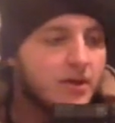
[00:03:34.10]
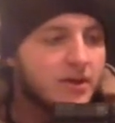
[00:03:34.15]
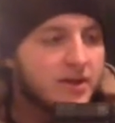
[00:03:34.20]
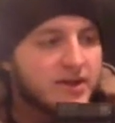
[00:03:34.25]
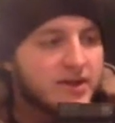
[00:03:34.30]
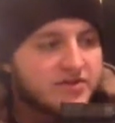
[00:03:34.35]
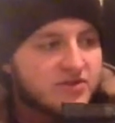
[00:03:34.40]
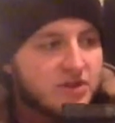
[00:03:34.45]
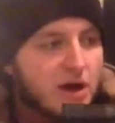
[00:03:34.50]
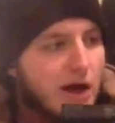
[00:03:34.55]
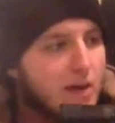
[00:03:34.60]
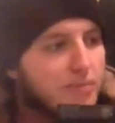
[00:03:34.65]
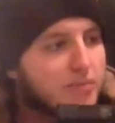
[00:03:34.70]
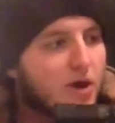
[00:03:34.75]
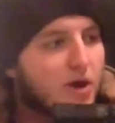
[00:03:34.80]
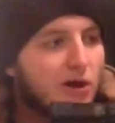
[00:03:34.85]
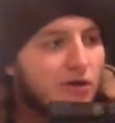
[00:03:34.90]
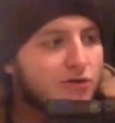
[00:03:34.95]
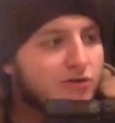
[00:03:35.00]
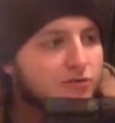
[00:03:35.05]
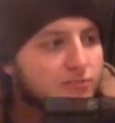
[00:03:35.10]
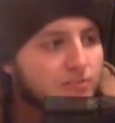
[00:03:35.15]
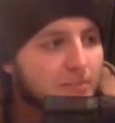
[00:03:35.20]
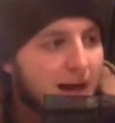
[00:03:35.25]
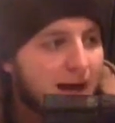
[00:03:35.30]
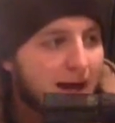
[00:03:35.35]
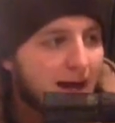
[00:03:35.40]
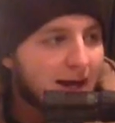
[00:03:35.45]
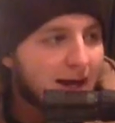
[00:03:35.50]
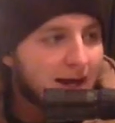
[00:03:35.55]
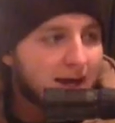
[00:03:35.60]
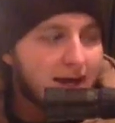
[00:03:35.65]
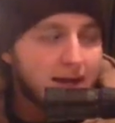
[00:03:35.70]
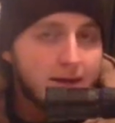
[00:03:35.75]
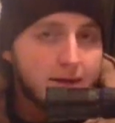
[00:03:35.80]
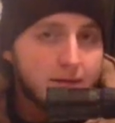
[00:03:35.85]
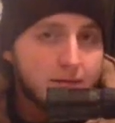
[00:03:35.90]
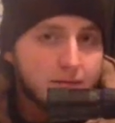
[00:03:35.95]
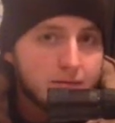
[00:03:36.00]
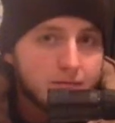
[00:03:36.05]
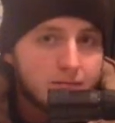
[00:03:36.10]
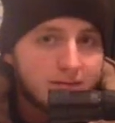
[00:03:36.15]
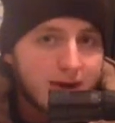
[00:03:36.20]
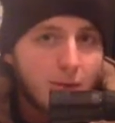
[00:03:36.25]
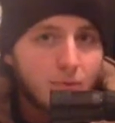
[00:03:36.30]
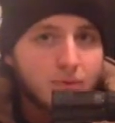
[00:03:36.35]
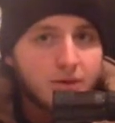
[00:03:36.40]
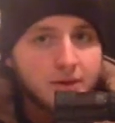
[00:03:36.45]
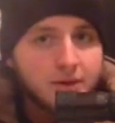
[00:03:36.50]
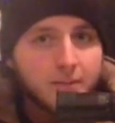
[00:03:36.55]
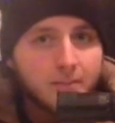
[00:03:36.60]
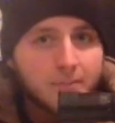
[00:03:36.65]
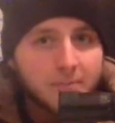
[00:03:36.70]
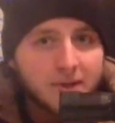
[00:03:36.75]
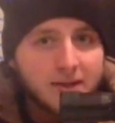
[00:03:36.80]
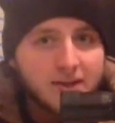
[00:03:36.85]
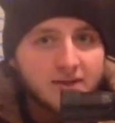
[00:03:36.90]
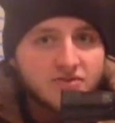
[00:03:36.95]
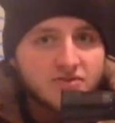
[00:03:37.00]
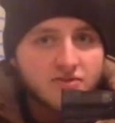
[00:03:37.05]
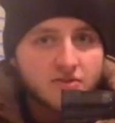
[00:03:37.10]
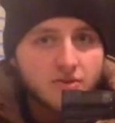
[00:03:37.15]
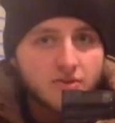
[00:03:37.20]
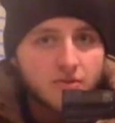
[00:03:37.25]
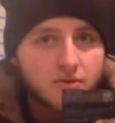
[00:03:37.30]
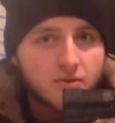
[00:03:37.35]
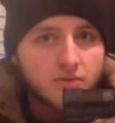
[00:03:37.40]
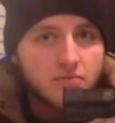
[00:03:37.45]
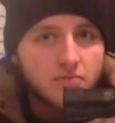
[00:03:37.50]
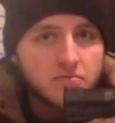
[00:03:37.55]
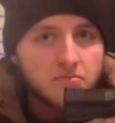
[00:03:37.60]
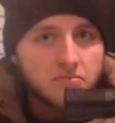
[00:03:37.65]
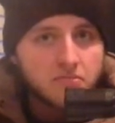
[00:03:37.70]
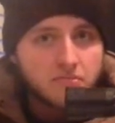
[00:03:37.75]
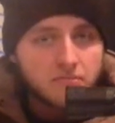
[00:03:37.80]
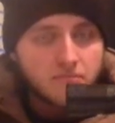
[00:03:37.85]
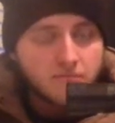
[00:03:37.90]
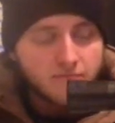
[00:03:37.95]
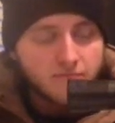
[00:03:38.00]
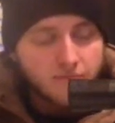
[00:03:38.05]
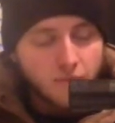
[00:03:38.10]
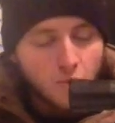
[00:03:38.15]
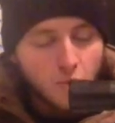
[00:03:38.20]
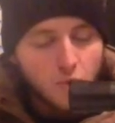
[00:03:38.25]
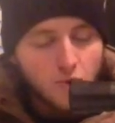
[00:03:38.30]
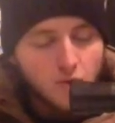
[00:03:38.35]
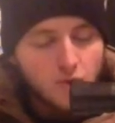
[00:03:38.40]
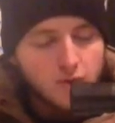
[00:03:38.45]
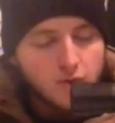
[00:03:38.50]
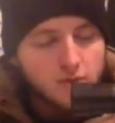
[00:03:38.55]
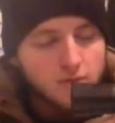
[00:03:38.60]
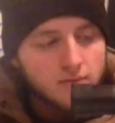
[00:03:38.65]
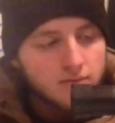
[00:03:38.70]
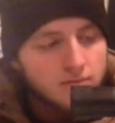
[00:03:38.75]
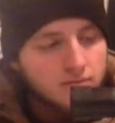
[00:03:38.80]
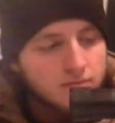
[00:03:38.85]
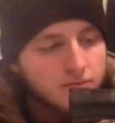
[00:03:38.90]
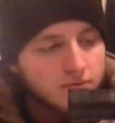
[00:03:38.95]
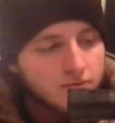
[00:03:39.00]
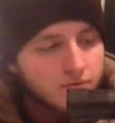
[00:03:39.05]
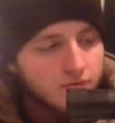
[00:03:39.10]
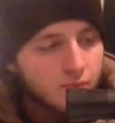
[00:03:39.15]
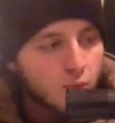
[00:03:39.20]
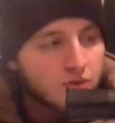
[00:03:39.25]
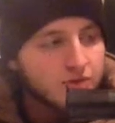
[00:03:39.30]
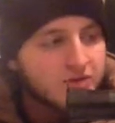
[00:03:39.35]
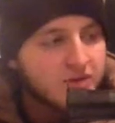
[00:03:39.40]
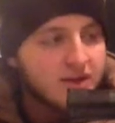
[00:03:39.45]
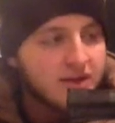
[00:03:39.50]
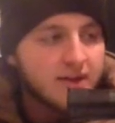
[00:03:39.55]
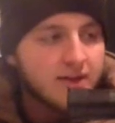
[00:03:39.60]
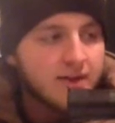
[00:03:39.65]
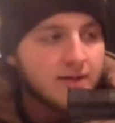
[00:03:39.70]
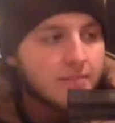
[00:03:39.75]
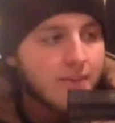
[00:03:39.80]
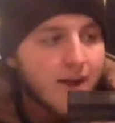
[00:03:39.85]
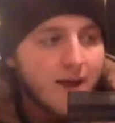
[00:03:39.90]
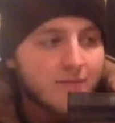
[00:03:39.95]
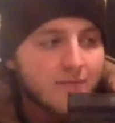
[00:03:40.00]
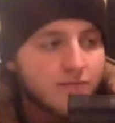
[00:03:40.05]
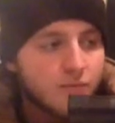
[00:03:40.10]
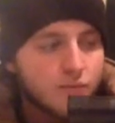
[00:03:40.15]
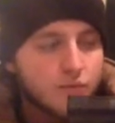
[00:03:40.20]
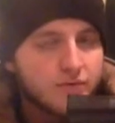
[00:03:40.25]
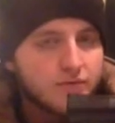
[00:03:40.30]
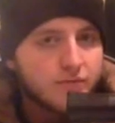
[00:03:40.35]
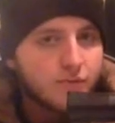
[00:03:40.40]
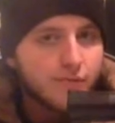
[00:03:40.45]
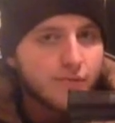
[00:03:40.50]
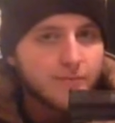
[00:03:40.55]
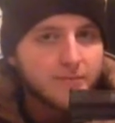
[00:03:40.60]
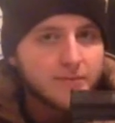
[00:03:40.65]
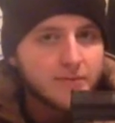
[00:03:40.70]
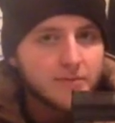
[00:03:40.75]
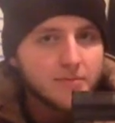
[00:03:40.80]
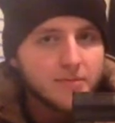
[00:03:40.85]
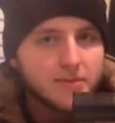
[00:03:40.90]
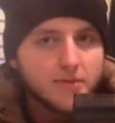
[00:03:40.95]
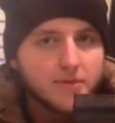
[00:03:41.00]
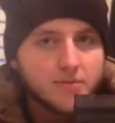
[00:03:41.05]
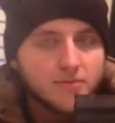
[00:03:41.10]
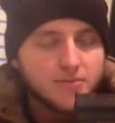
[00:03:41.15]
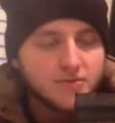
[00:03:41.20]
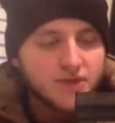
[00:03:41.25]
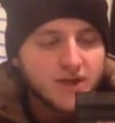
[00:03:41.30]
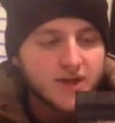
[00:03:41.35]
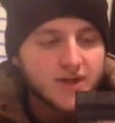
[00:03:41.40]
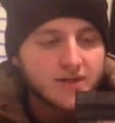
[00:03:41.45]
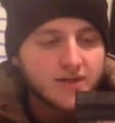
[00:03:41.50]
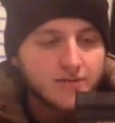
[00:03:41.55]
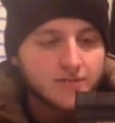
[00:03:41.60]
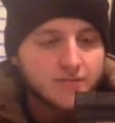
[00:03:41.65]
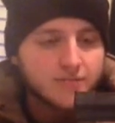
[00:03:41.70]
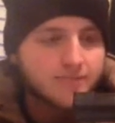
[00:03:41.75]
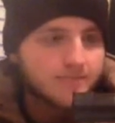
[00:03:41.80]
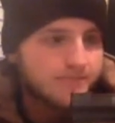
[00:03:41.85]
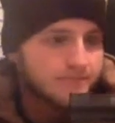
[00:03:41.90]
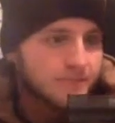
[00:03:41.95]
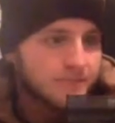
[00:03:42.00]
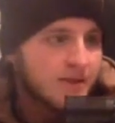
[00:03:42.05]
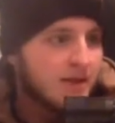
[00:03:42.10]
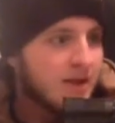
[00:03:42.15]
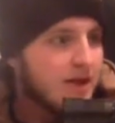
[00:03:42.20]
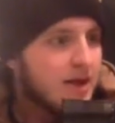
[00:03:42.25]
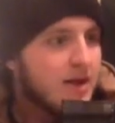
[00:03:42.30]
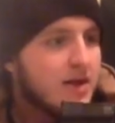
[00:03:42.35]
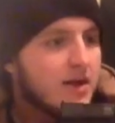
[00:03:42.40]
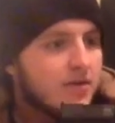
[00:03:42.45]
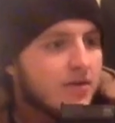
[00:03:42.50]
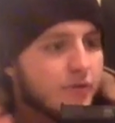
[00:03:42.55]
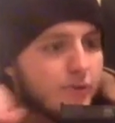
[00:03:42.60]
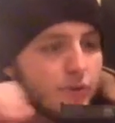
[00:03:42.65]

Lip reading: It's topped off by a Falcon Menace 4-14 by 44 millimeter objective. There